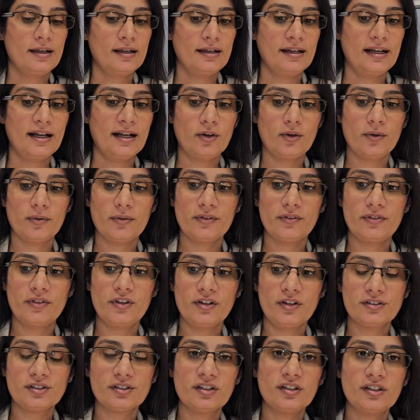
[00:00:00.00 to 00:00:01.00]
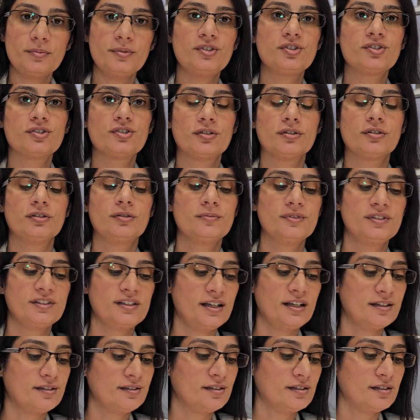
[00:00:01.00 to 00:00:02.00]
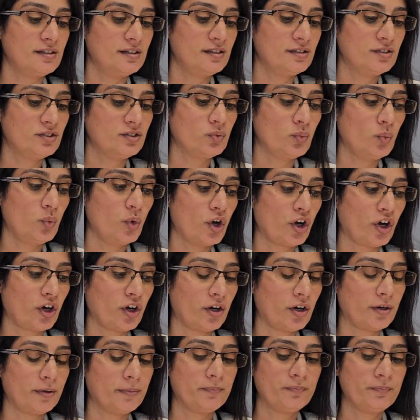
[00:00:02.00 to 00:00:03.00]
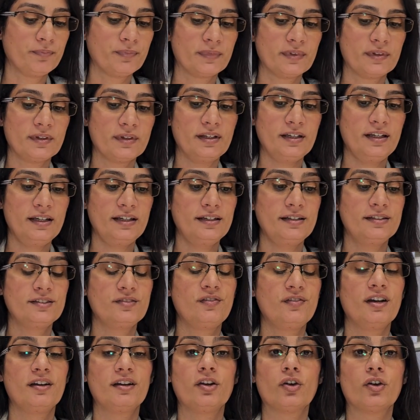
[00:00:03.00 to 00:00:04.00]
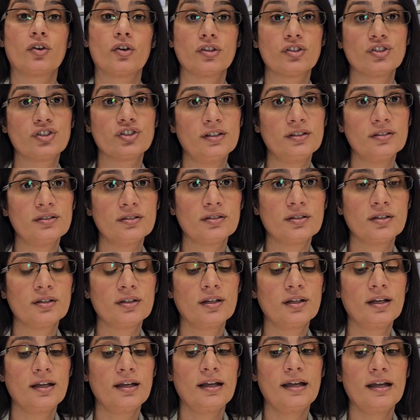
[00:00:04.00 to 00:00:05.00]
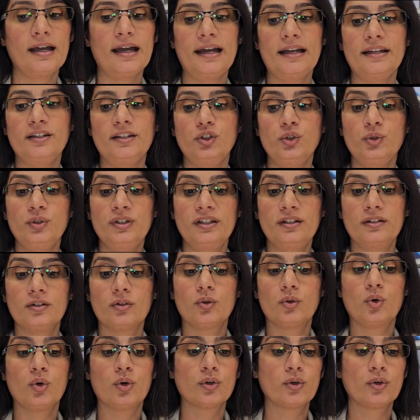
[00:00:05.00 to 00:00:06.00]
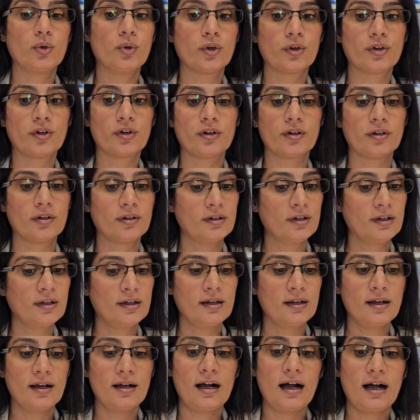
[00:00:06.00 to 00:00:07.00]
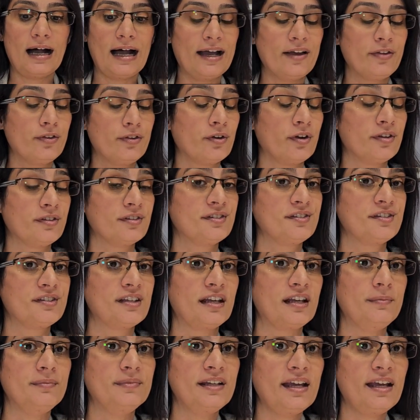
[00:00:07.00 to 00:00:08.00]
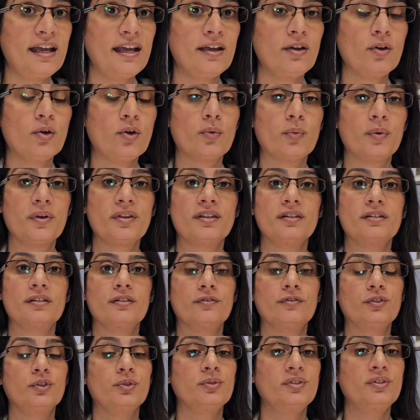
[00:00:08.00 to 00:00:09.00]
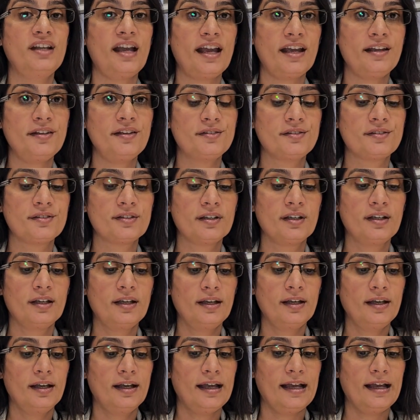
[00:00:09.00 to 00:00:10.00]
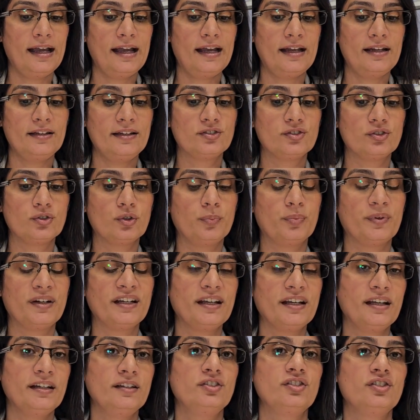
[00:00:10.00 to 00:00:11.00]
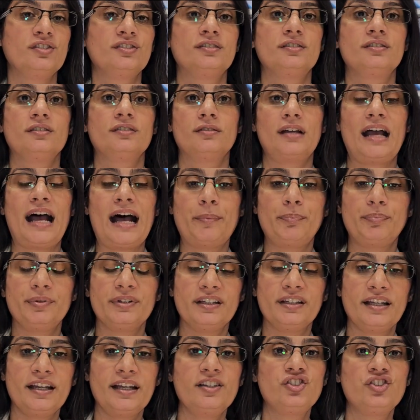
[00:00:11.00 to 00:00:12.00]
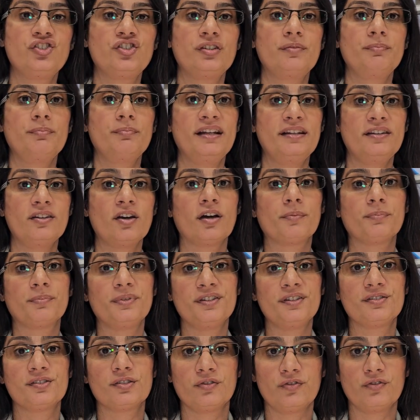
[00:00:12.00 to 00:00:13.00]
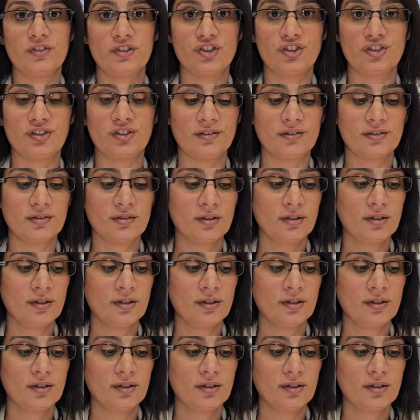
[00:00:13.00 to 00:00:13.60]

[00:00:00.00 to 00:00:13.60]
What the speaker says: Now, there's going to be circumstances where it is very urgent and you need a court order either on the same day or within a few days. And so bringing just the application may not be sufficient.